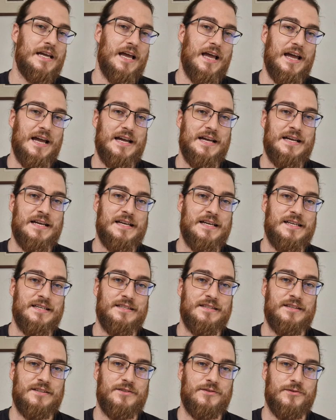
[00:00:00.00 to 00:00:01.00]
and
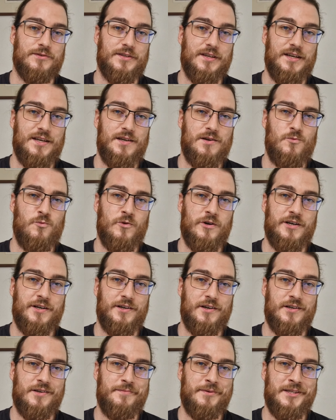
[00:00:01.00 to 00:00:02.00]
today we're
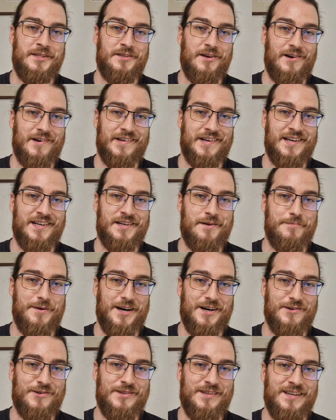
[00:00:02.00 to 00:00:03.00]
gonna be talking
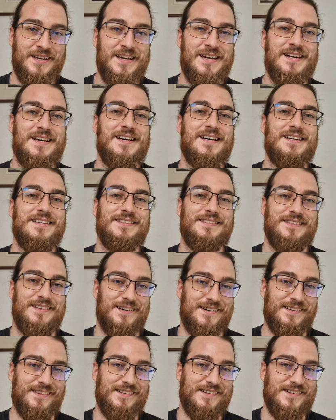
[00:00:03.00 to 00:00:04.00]
about
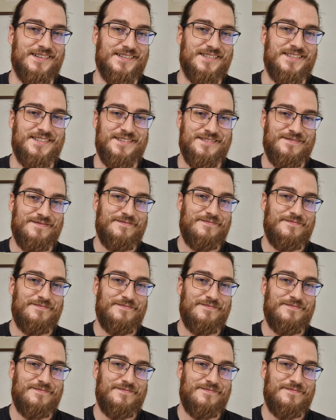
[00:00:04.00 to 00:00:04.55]
turtles,